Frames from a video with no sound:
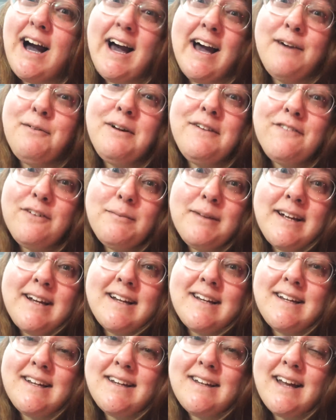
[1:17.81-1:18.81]
I went from
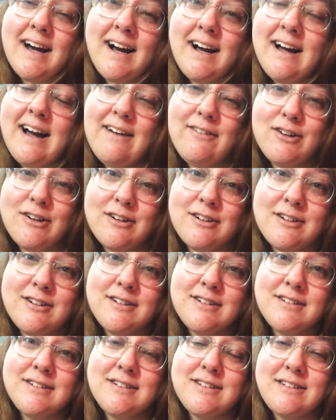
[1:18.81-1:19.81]
like not ever
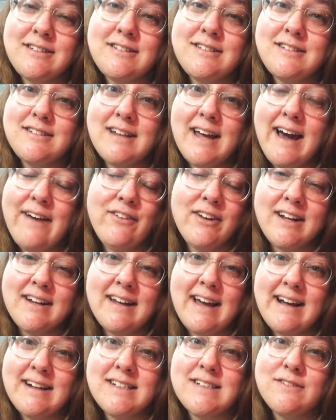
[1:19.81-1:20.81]
having an
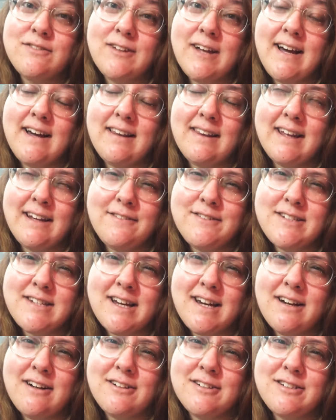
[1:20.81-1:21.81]
active
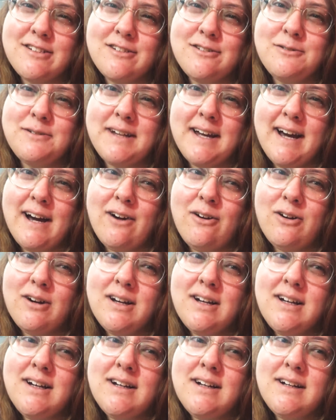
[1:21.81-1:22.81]
lifestyle to now
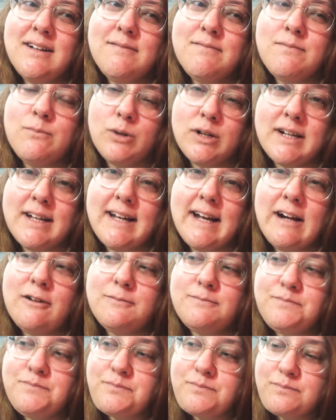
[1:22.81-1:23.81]
working
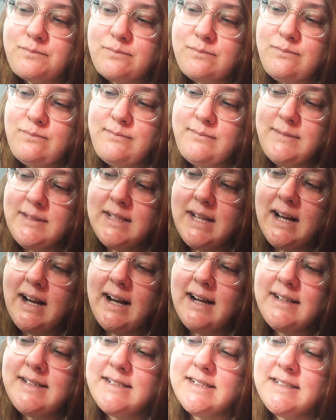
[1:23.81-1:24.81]
out.
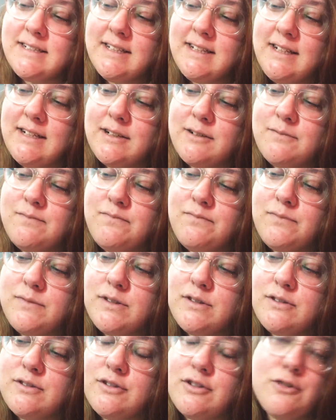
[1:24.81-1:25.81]
I did like
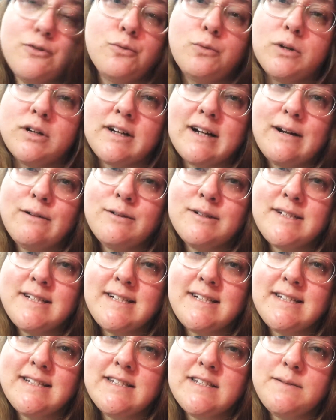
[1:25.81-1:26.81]
do workout
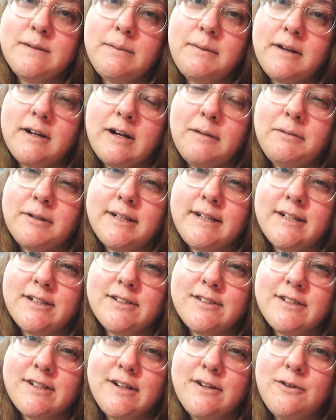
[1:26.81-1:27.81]
routines maybe a couple
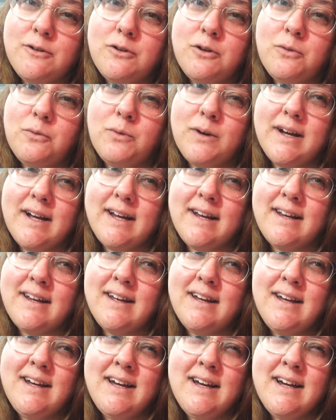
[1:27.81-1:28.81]
years ago
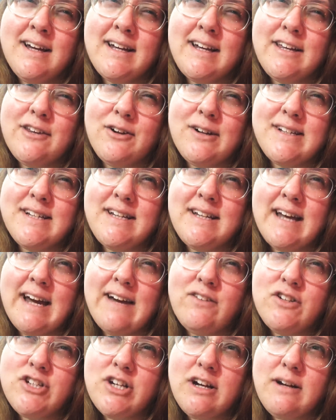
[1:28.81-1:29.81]
when either I didn't
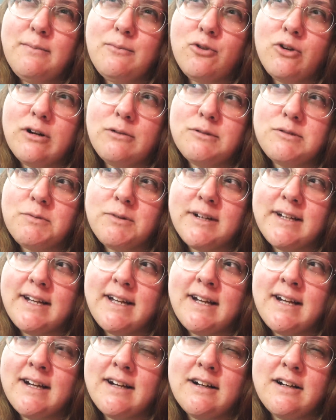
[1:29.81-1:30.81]
have a job or I was
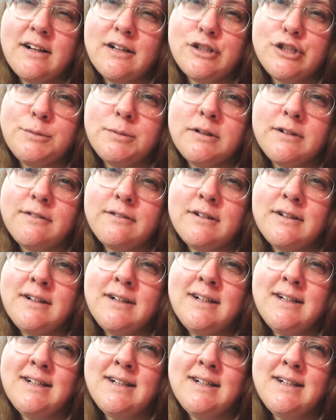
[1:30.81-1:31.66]
working a super